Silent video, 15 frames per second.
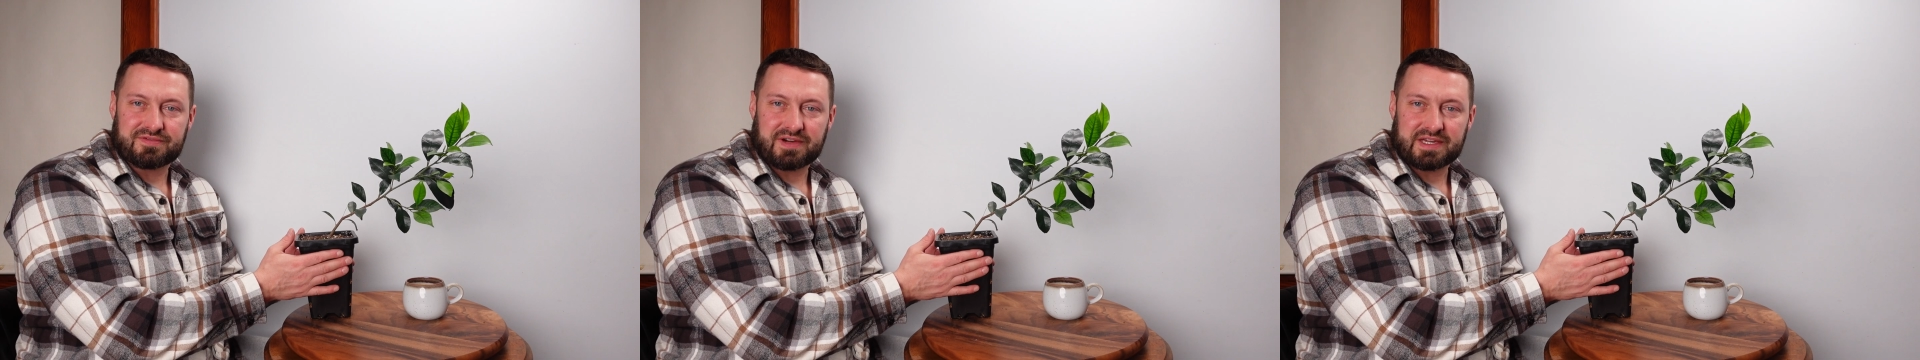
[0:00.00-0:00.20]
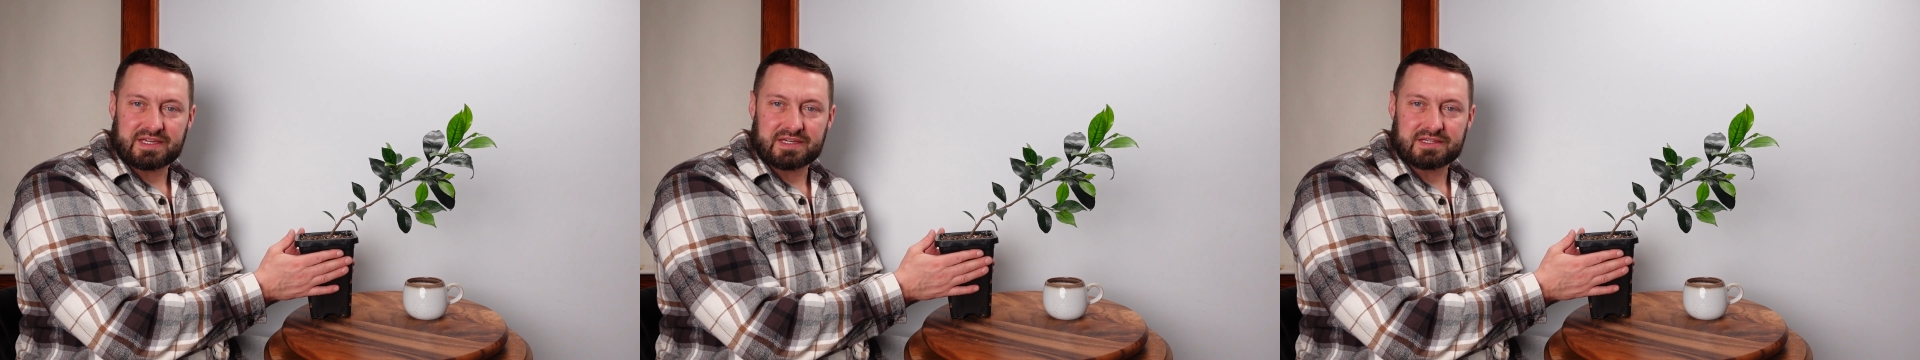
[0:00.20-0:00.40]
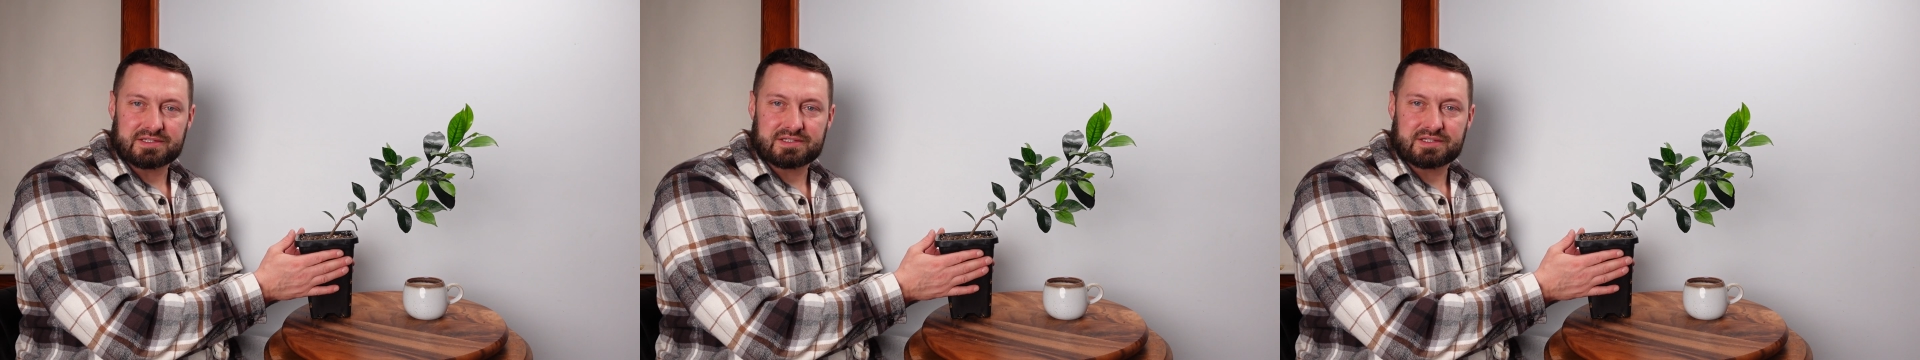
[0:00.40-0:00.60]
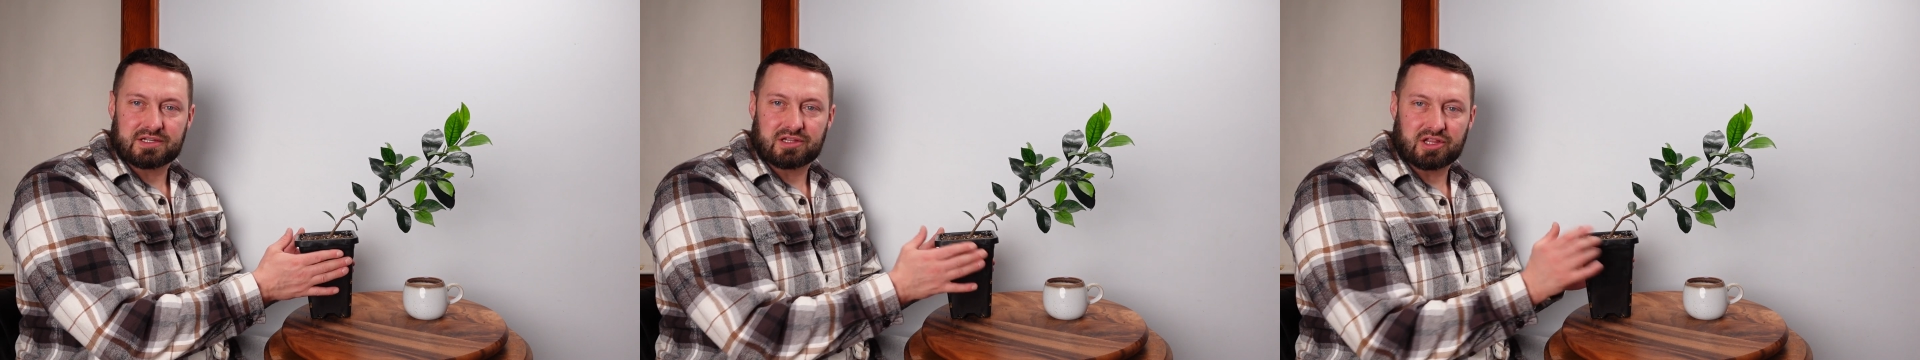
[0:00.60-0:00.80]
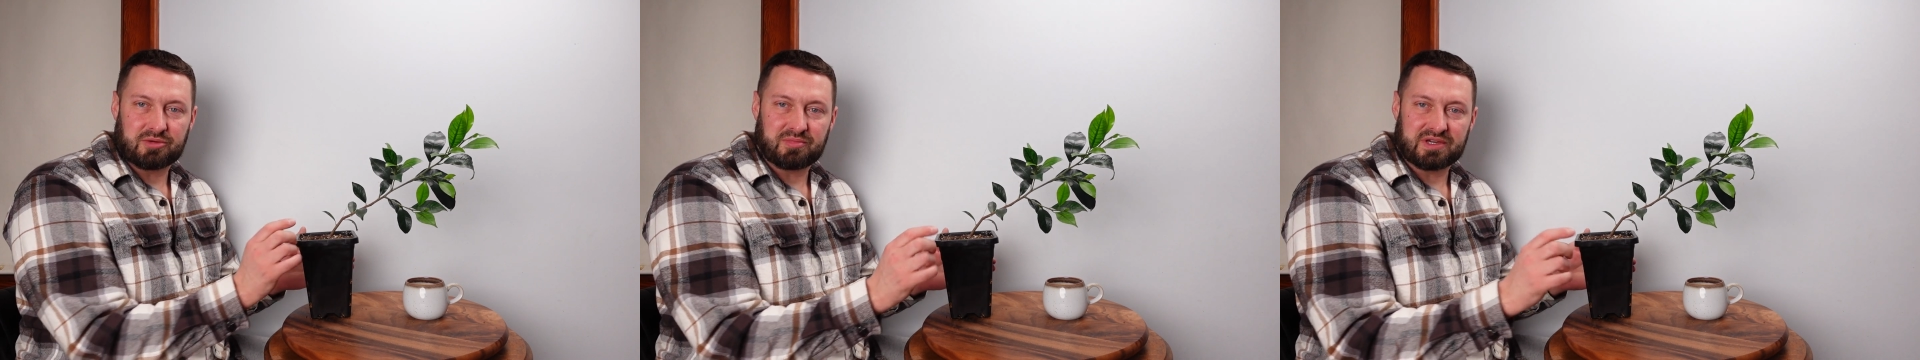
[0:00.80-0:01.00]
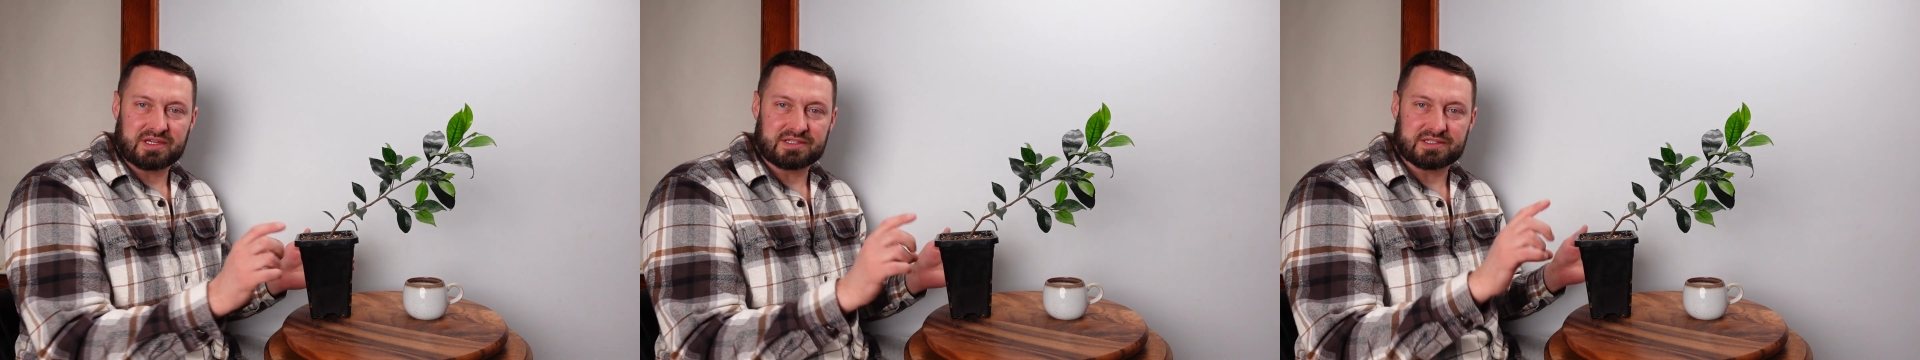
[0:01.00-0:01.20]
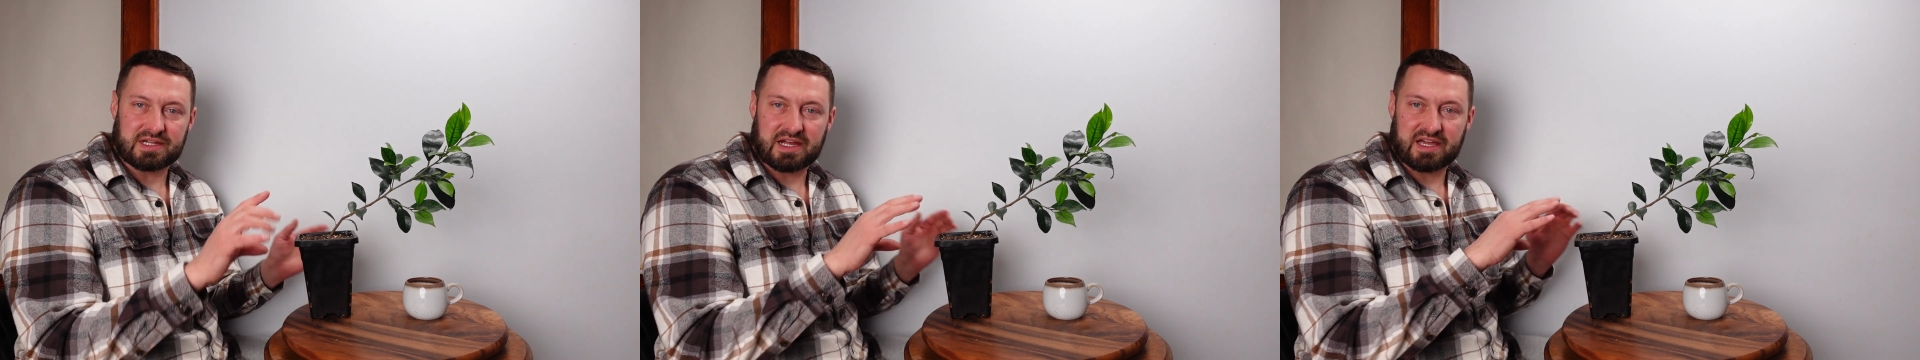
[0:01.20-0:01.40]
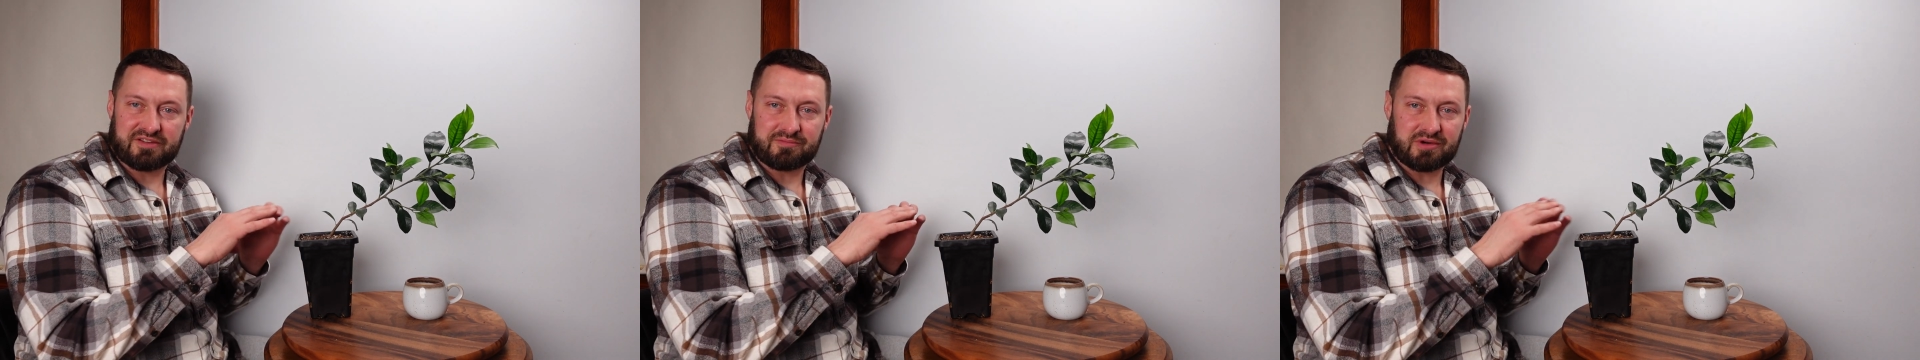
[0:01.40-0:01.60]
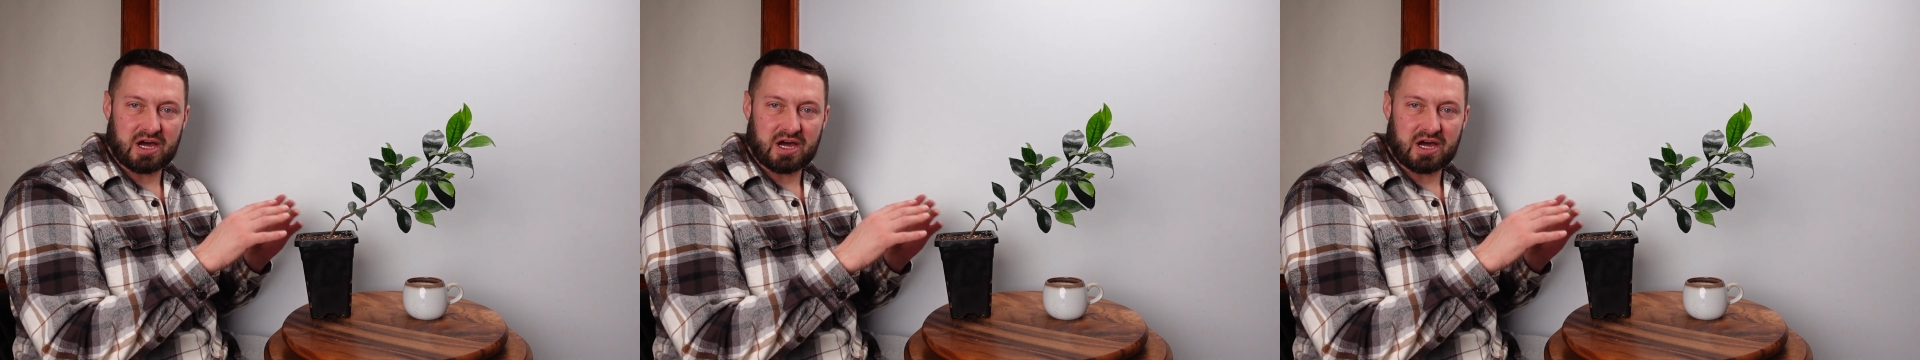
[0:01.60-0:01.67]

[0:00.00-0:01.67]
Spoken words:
ficus clippings that I have